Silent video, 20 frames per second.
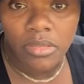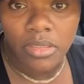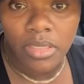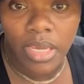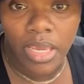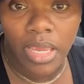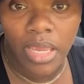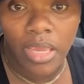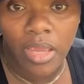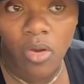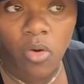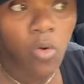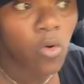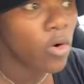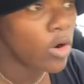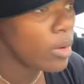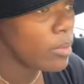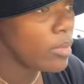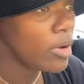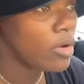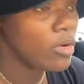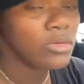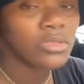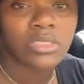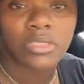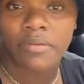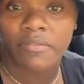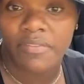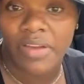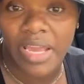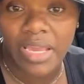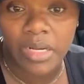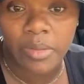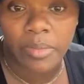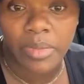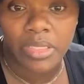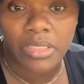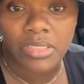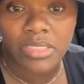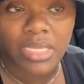Okay, hormones,
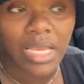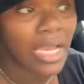vitamins.